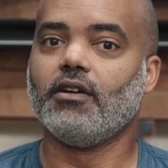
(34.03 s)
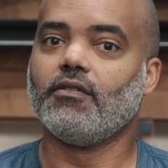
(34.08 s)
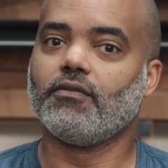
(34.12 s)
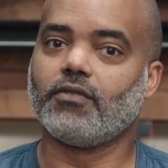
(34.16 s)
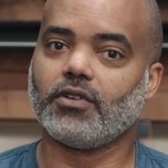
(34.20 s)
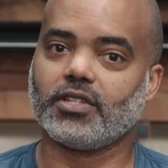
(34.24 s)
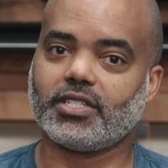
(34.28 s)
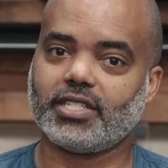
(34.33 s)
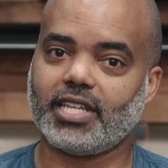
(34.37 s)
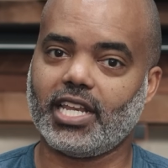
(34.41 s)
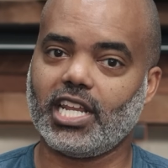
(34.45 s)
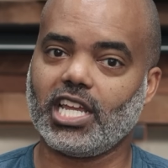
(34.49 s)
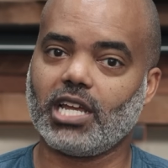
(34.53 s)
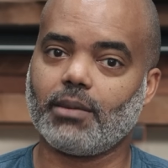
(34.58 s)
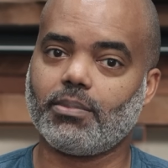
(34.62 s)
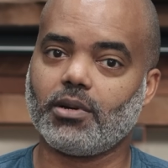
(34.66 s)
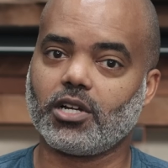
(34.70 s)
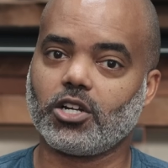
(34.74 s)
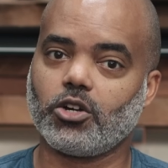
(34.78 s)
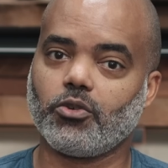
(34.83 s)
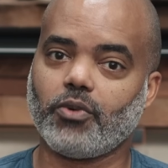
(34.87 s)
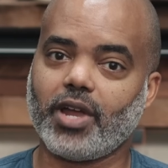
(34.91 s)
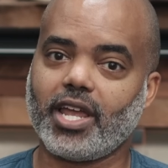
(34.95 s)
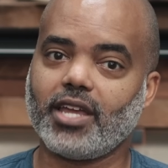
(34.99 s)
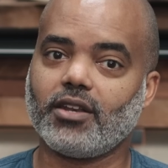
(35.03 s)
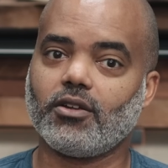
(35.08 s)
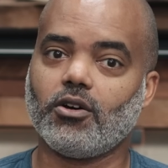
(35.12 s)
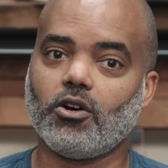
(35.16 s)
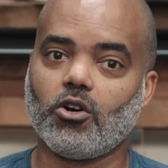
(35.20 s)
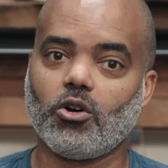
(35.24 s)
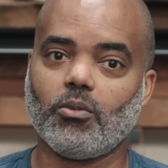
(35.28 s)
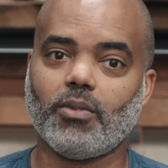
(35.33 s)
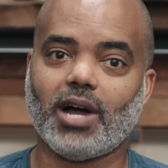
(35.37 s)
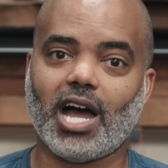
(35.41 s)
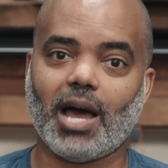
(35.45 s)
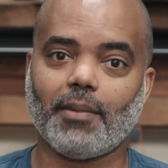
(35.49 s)
for setting up a great
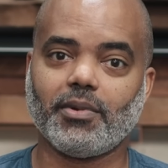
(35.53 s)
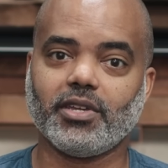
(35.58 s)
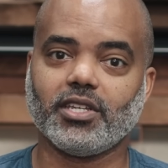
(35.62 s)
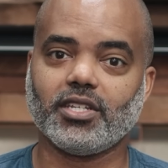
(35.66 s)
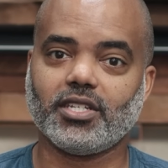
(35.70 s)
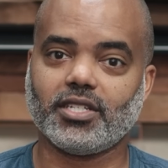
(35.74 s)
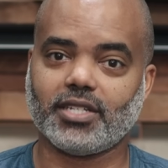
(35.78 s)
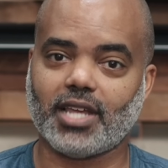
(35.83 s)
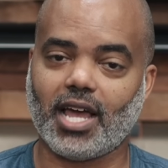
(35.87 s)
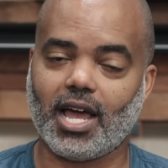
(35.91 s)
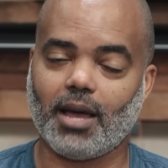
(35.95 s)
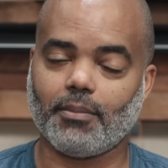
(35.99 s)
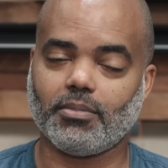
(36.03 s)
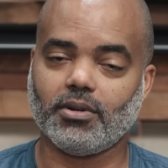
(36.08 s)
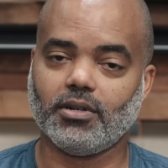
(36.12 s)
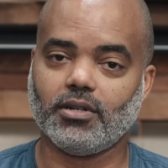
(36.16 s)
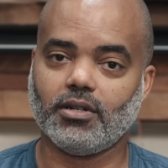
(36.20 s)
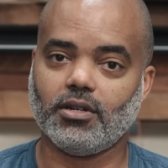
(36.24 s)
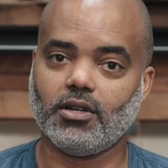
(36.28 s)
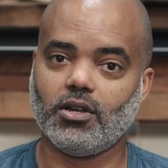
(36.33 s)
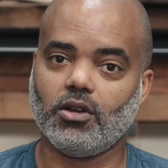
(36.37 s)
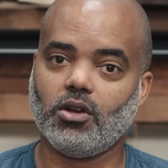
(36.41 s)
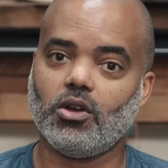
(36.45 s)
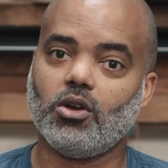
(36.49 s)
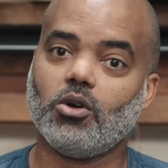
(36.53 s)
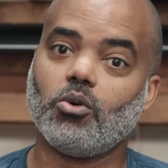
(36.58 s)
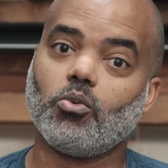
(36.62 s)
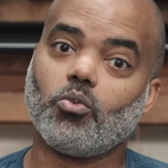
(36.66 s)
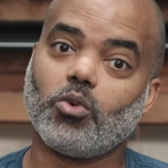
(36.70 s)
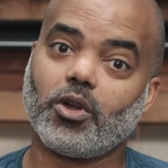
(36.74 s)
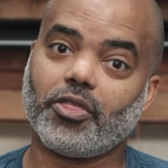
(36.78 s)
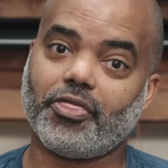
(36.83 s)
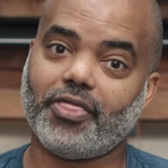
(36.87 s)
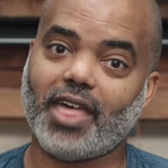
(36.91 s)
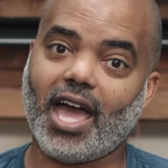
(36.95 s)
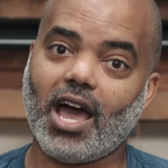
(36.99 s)
home hobbyist shop
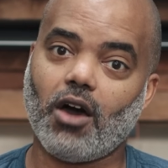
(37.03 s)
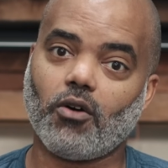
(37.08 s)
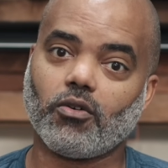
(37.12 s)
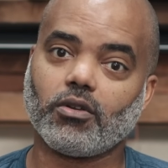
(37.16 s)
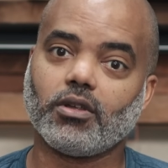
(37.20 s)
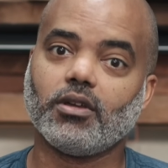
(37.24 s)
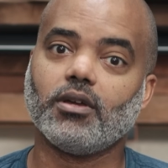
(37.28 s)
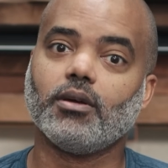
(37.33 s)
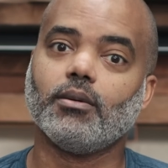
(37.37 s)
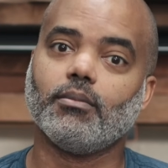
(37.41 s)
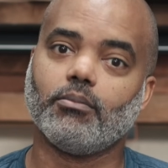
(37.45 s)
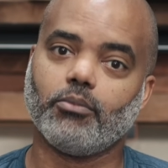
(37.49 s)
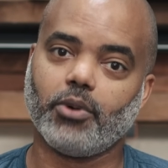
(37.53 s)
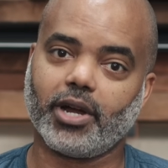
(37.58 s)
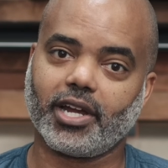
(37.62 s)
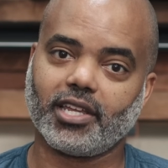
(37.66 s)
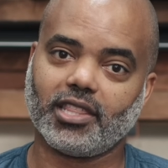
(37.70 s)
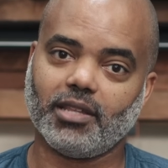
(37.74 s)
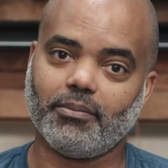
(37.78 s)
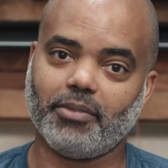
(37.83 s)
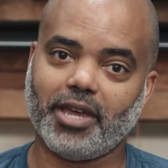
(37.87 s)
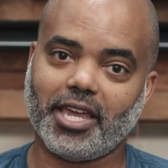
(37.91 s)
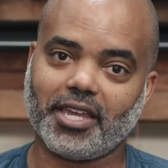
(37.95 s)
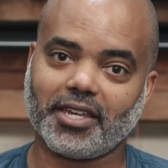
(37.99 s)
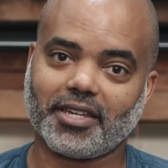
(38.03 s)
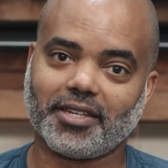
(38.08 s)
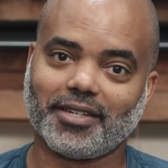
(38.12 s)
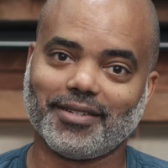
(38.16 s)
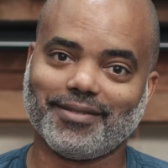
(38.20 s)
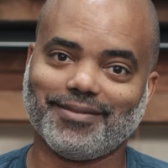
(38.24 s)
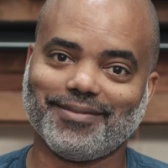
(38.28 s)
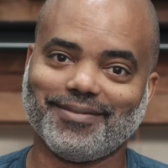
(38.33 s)
without breaking the bank.